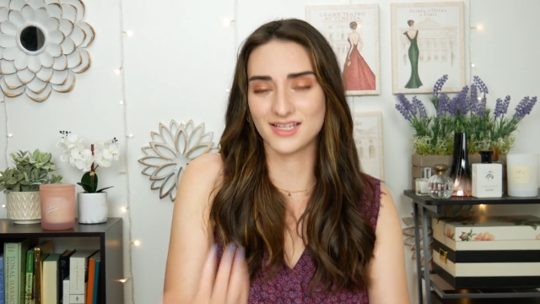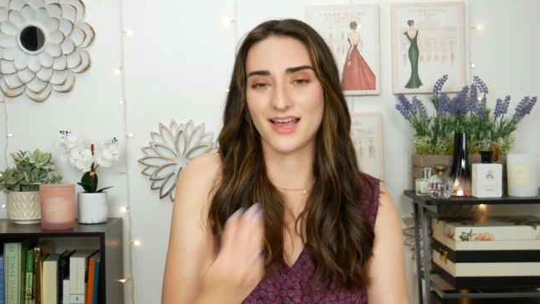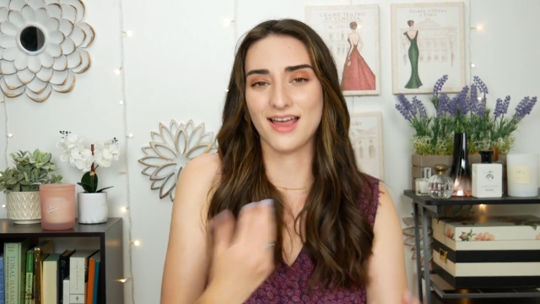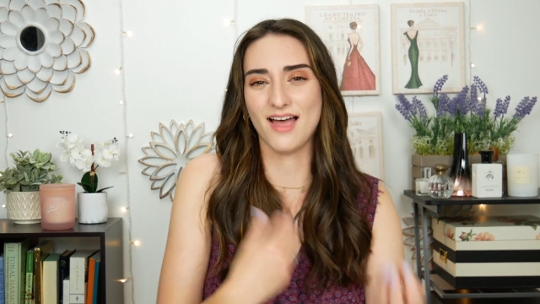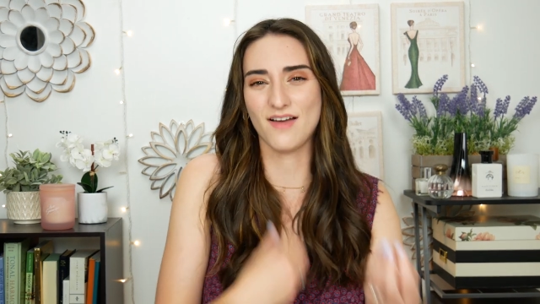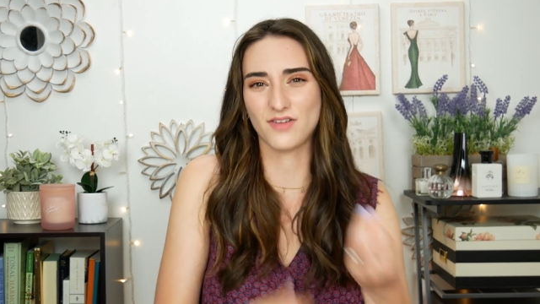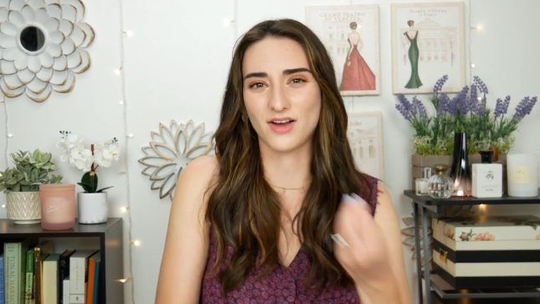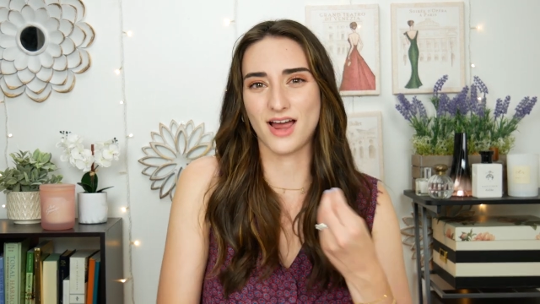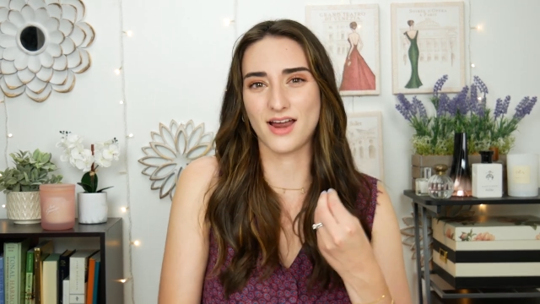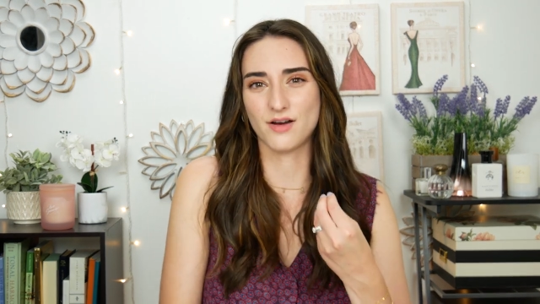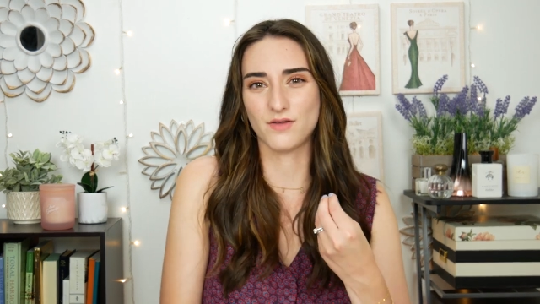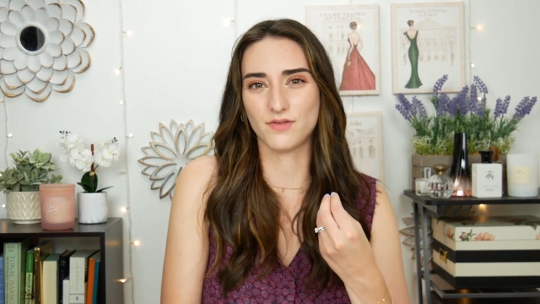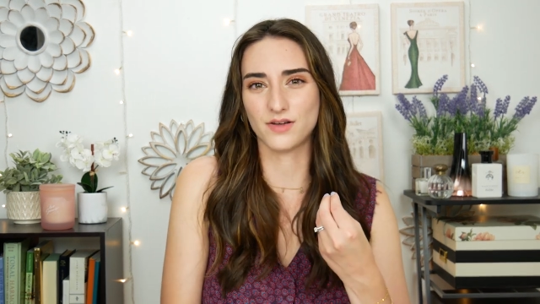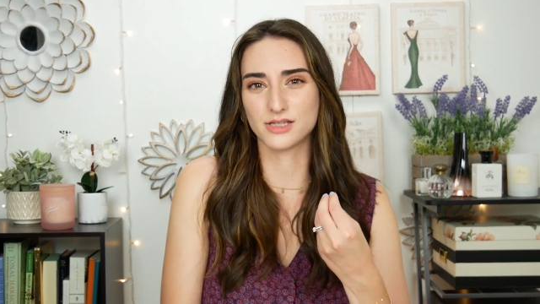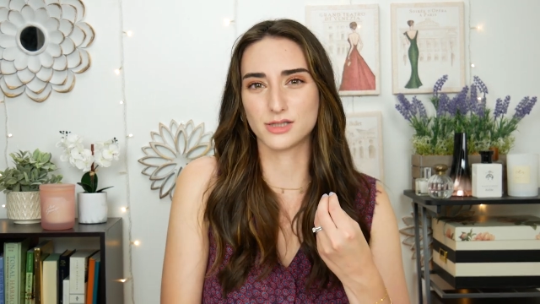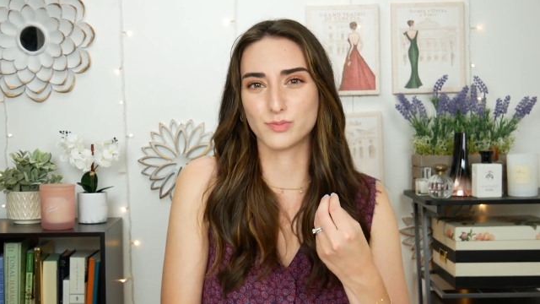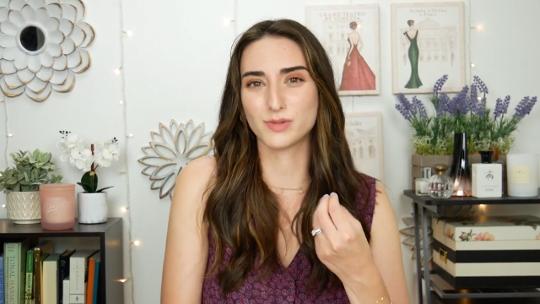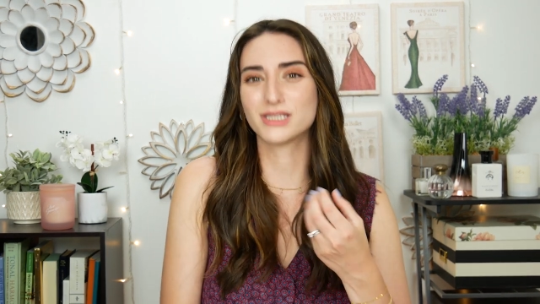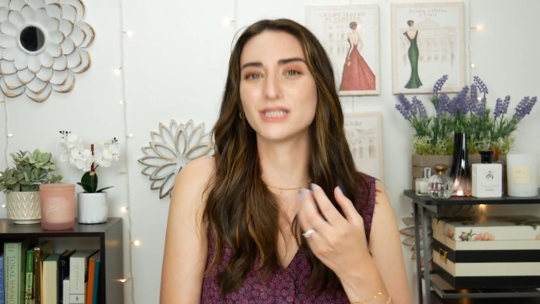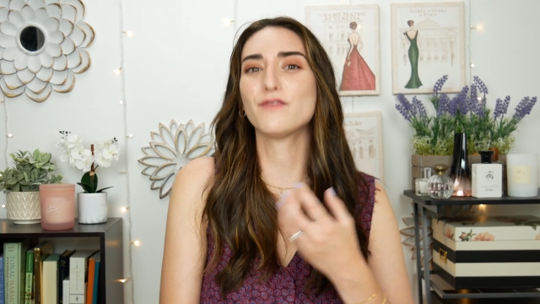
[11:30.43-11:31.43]
I have kind of a
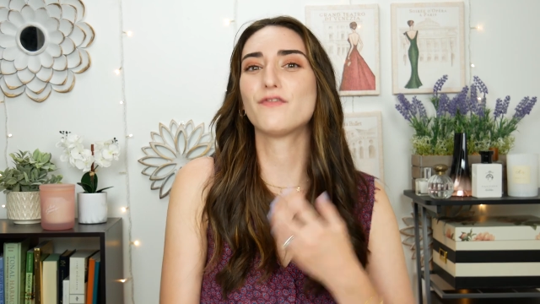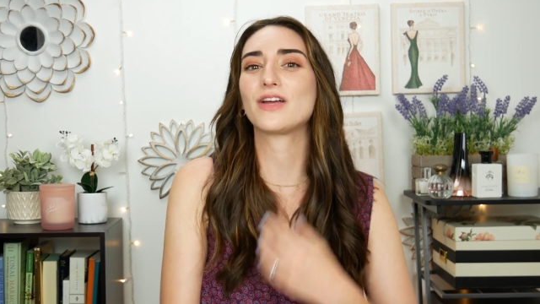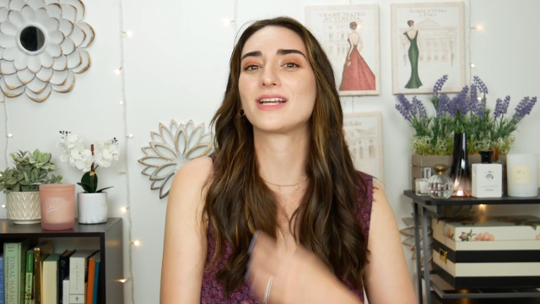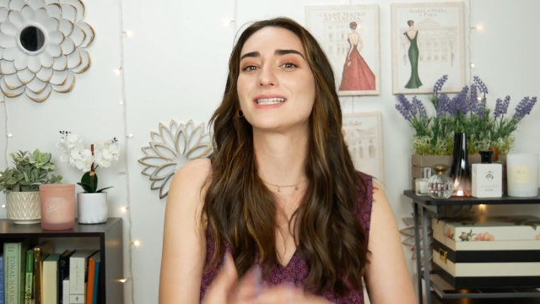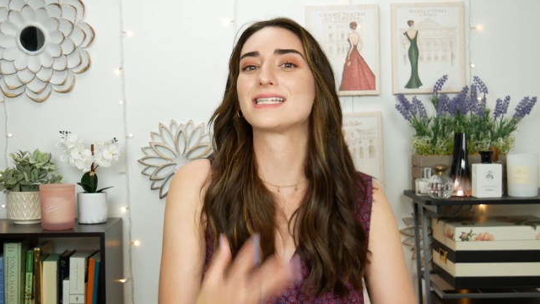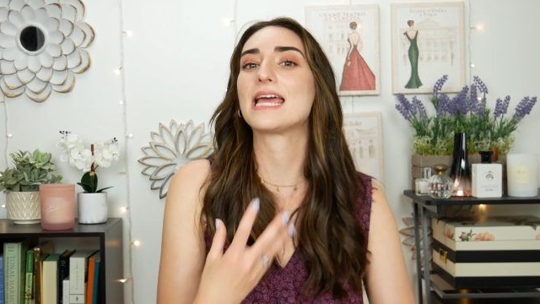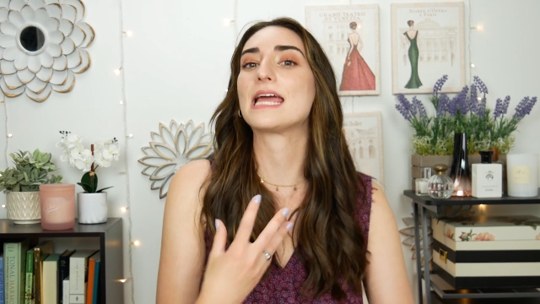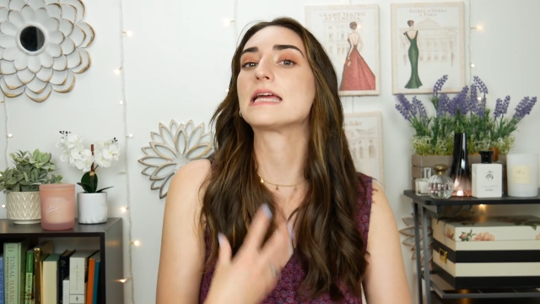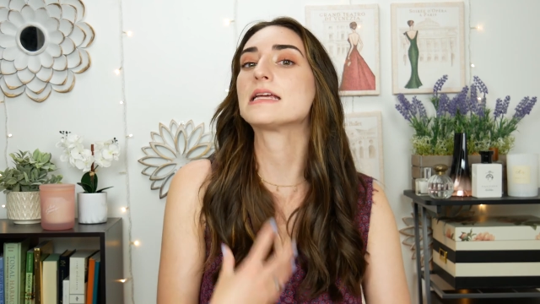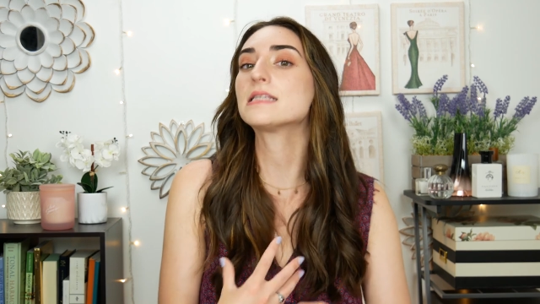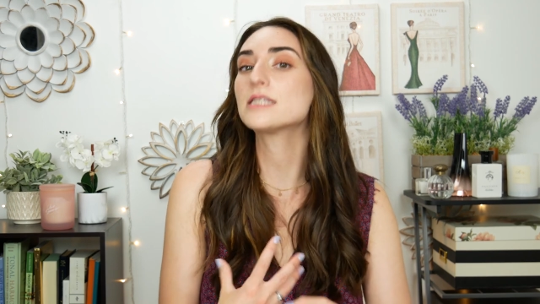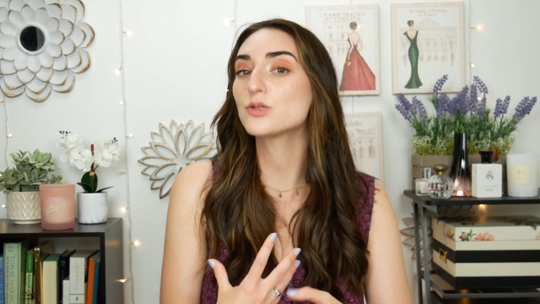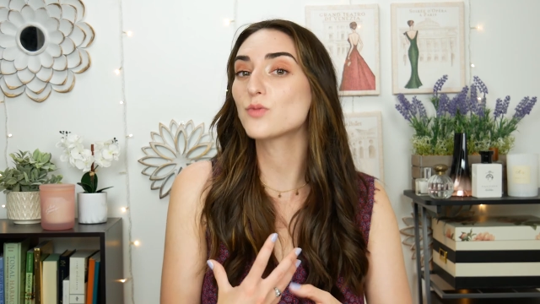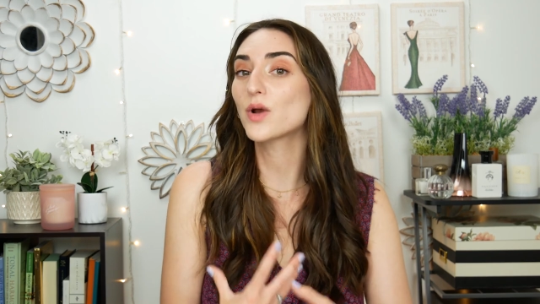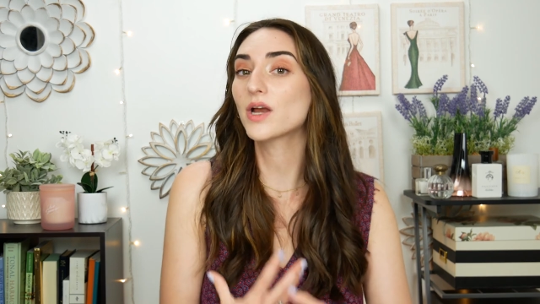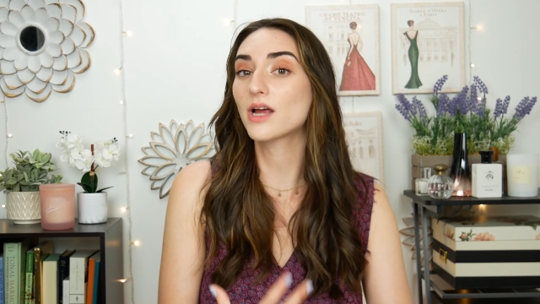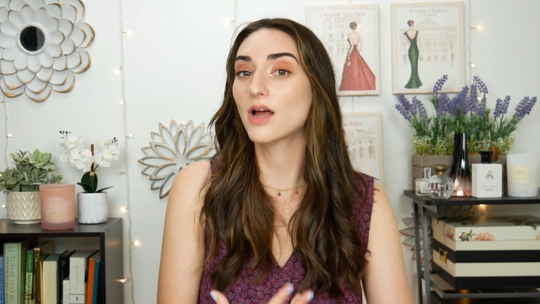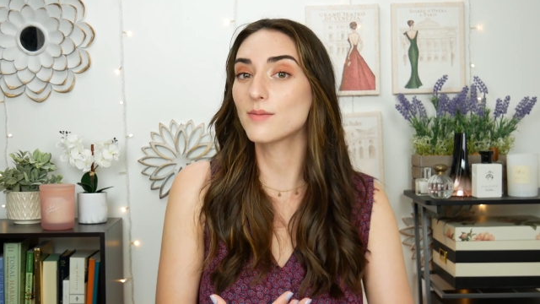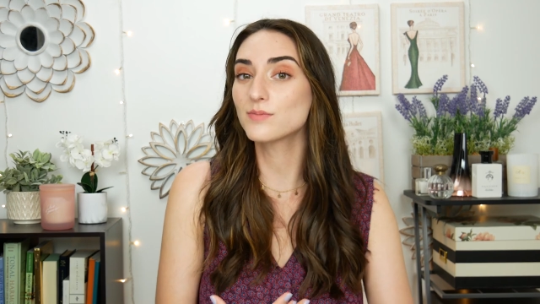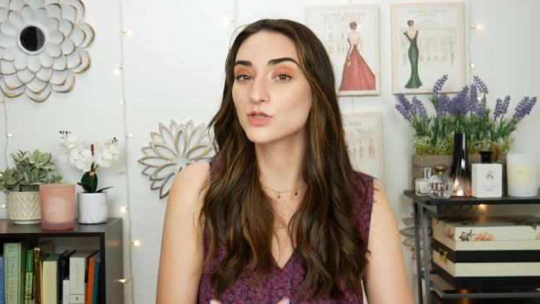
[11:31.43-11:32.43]
specific taste
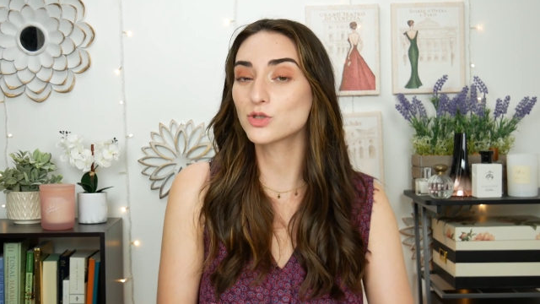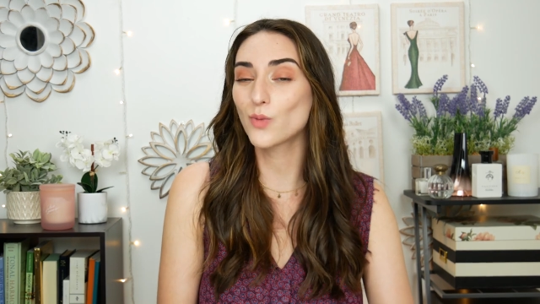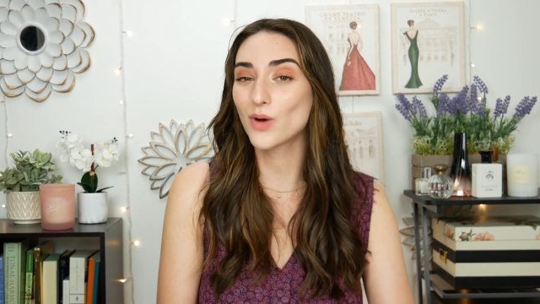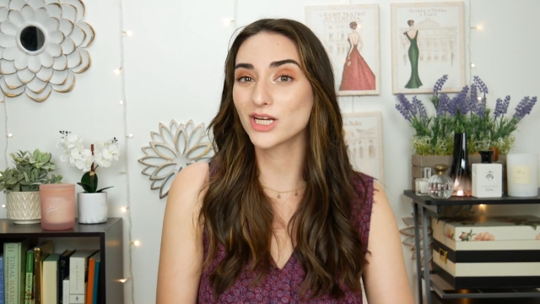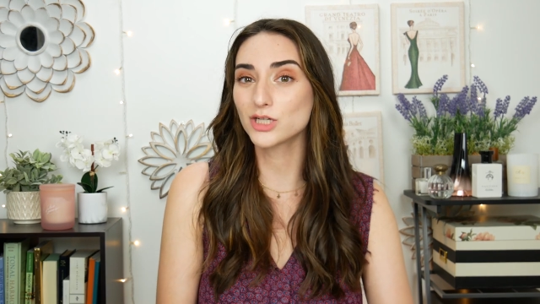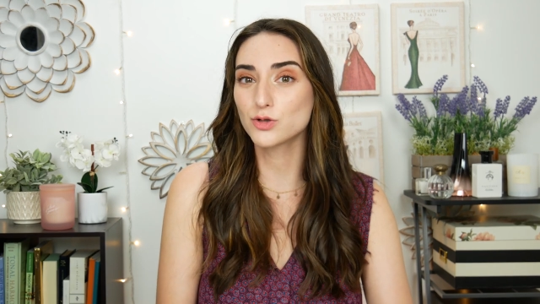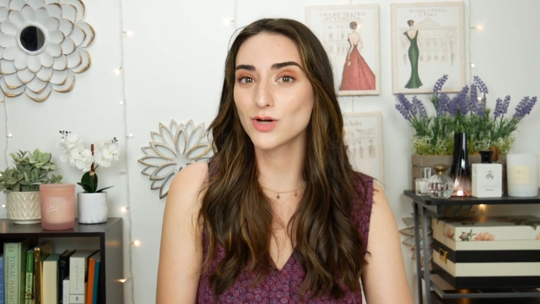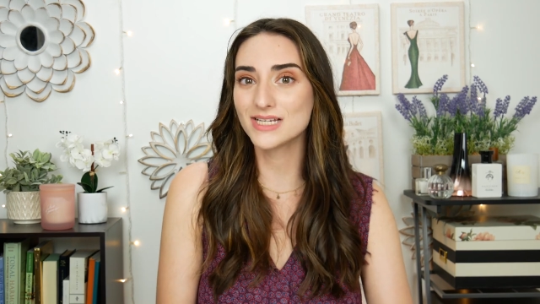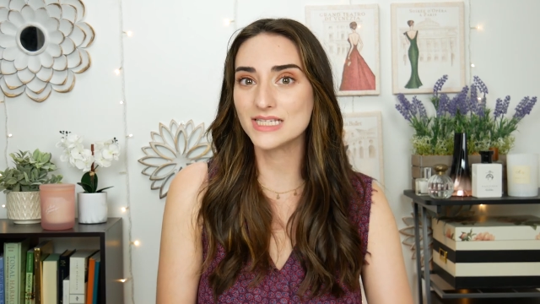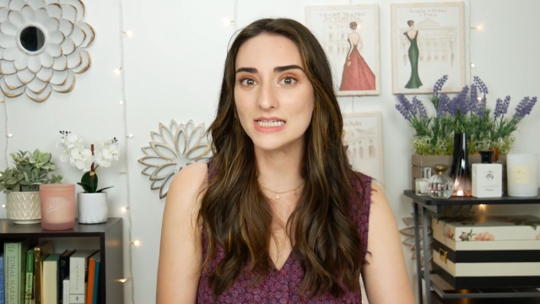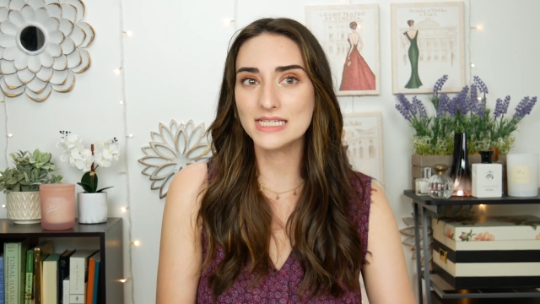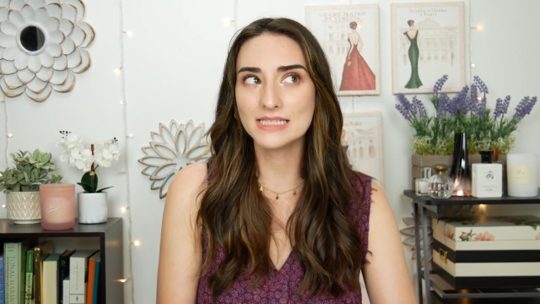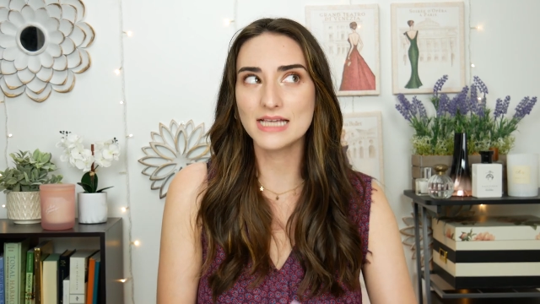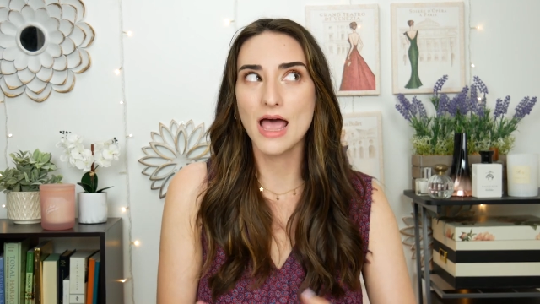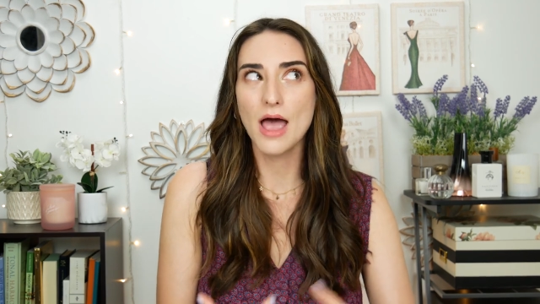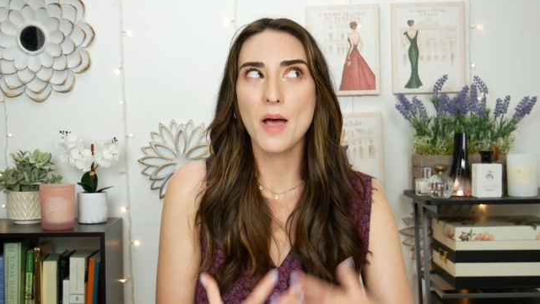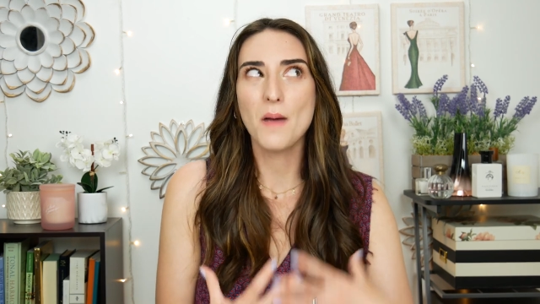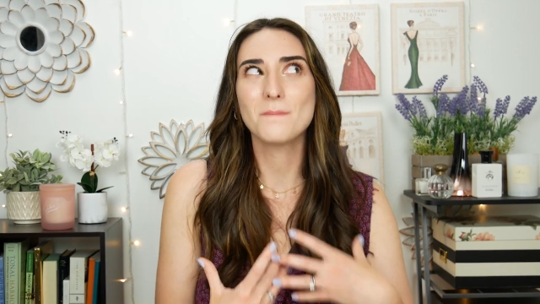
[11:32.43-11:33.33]
when it comes to wedding dresses,